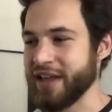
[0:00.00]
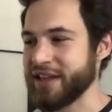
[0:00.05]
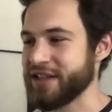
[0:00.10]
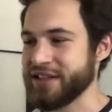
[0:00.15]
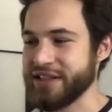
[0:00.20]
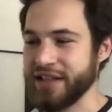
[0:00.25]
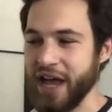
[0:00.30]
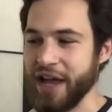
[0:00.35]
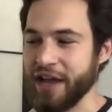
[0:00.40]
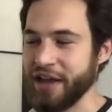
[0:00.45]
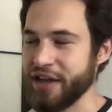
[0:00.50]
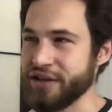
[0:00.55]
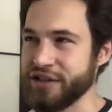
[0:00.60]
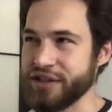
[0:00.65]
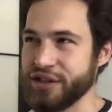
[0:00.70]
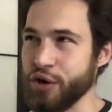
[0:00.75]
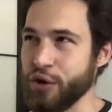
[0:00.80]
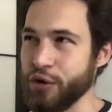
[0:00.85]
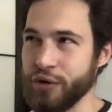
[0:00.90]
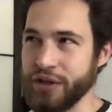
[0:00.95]
I could
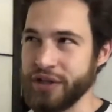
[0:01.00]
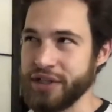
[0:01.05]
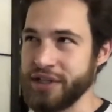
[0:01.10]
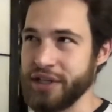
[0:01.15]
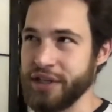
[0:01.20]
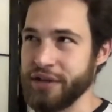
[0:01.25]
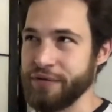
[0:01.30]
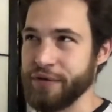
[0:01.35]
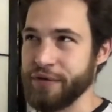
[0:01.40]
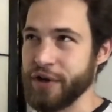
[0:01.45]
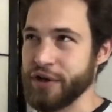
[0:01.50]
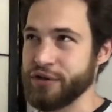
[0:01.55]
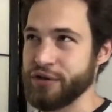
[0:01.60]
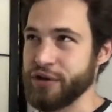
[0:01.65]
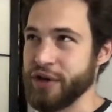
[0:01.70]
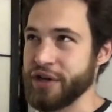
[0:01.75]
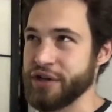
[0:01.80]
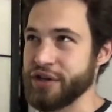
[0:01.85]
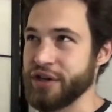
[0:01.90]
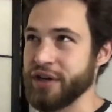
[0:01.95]
totally see the
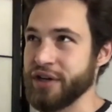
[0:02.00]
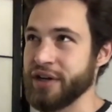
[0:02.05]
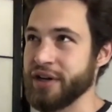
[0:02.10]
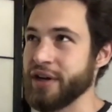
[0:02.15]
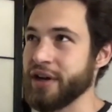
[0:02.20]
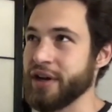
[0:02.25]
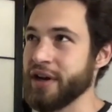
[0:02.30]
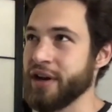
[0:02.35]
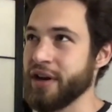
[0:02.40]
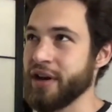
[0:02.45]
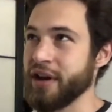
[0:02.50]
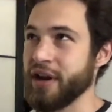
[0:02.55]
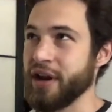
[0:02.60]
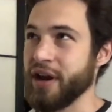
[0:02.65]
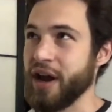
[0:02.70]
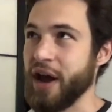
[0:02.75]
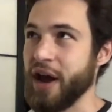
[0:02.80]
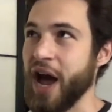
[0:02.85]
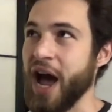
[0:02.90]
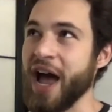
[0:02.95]
frustration.
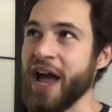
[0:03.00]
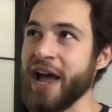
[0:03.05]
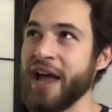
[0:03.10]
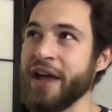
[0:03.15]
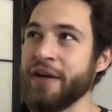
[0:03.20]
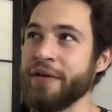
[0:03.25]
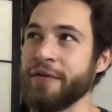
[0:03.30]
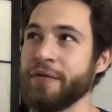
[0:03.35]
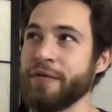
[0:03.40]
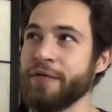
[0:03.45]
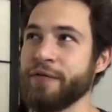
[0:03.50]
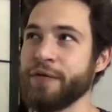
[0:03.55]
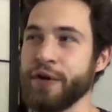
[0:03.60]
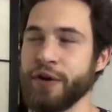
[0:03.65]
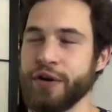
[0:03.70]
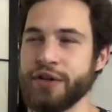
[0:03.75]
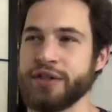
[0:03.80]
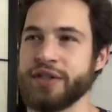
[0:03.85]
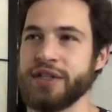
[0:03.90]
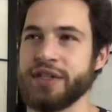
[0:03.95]
I
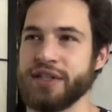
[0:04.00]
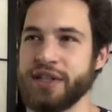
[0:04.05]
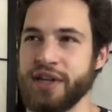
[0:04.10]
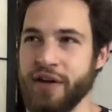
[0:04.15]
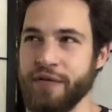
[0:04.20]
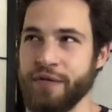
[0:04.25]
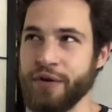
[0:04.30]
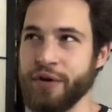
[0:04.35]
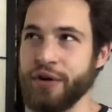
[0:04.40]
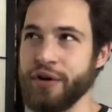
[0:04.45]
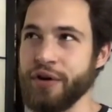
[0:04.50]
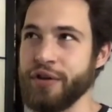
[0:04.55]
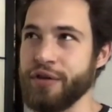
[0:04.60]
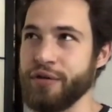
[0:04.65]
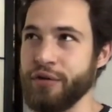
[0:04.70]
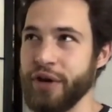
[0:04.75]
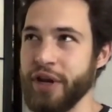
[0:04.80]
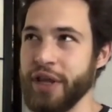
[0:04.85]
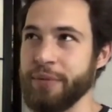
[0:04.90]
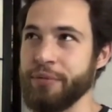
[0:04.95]
first discovered
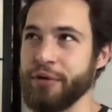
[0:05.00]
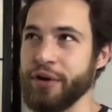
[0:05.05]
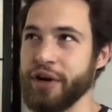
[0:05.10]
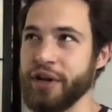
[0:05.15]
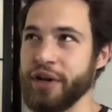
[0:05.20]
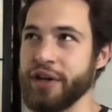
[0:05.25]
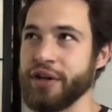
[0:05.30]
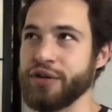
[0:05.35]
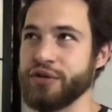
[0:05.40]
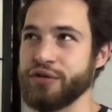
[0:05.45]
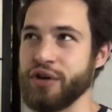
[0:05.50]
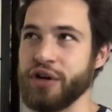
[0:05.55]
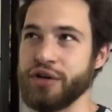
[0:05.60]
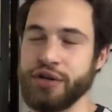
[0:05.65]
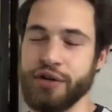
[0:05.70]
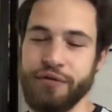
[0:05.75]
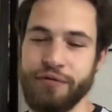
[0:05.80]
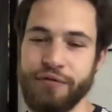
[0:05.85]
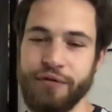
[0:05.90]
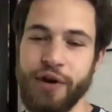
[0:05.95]
3D printed
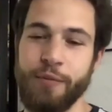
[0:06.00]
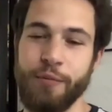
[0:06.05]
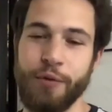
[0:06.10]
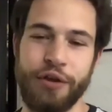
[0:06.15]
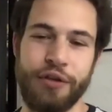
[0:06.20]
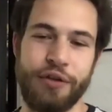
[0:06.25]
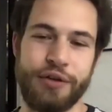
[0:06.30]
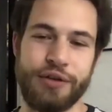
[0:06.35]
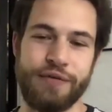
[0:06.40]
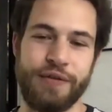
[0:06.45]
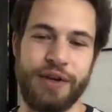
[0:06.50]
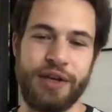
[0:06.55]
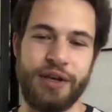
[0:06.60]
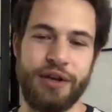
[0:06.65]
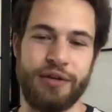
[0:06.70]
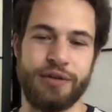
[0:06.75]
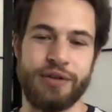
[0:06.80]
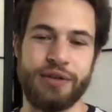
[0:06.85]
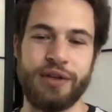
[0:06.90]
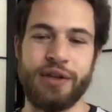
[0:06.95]
construction from one of those
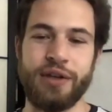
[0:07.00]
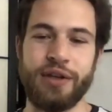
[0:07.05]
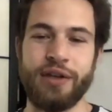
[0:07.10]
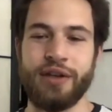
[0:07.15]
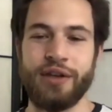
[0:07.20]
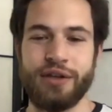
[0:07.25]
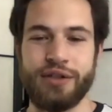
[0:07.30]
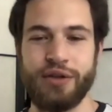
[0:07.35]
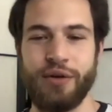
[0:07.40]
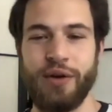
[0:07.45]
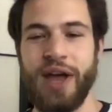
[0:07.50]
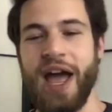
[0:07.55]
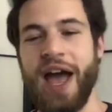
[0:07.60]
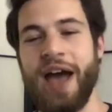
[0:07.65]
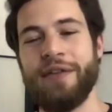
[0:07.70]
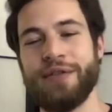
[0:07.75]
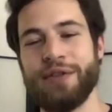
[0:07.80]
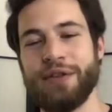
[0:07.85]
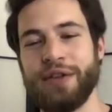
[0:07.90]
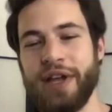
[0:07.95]
videos. So I
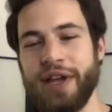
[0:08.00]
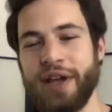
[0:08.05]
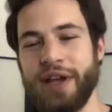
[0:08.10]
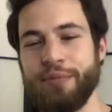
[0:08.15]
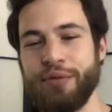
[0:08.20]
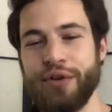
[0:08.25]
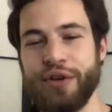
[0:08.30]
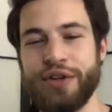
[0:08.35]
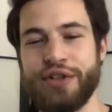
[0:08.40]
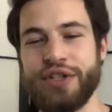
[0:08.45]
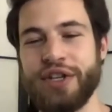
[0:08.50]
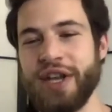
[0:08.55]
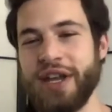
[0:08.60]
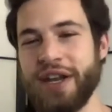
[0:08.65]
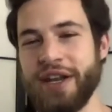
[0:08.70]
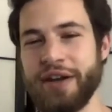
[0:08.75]
have to like appreciate it a